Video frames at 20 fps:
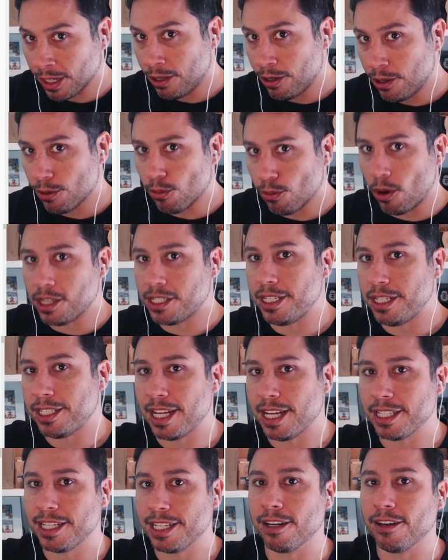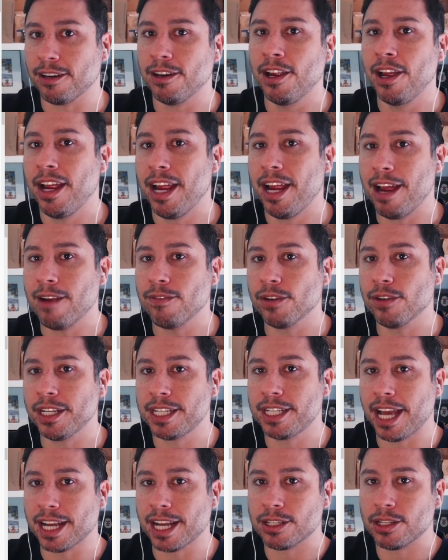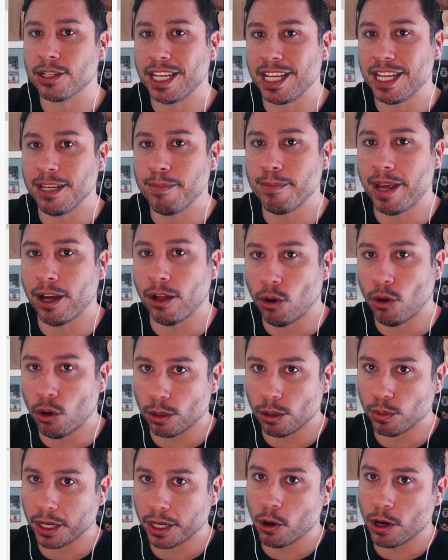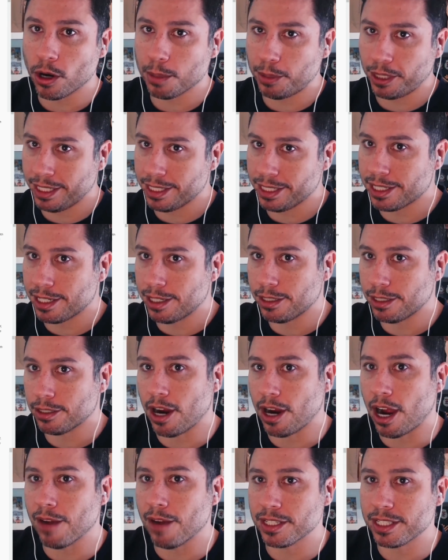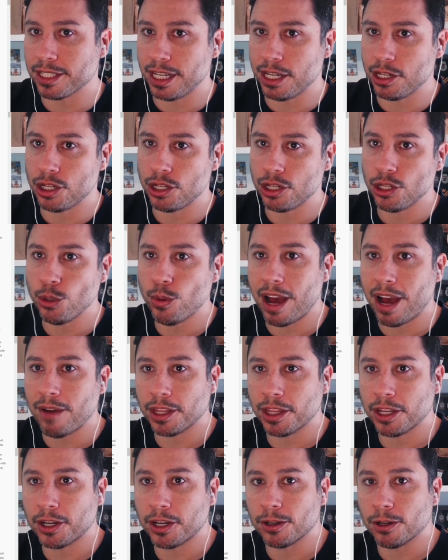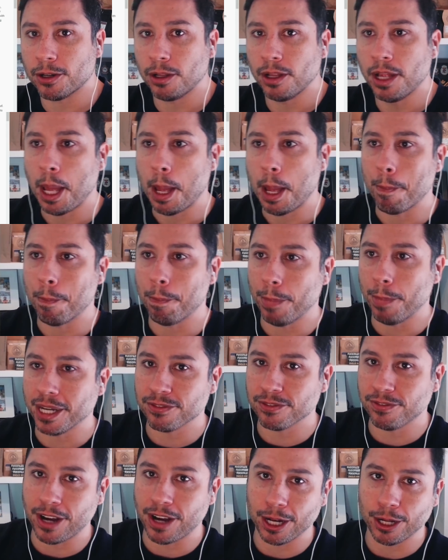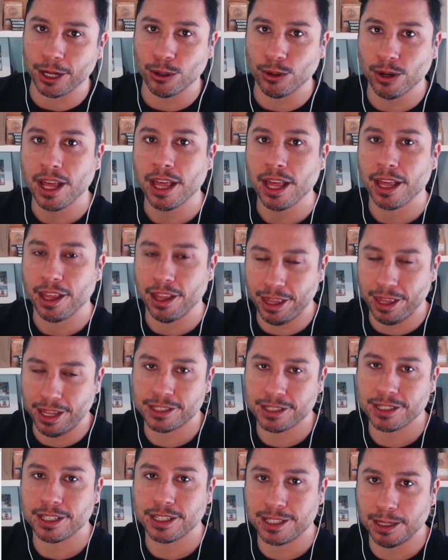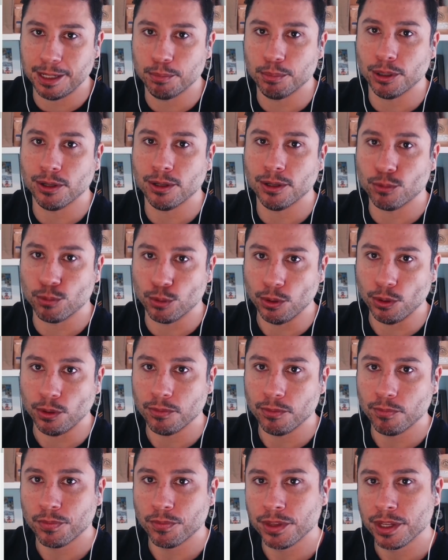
Royce says here, every text, email, or recordable instance of conversation you have with a girl must follow this simple rule.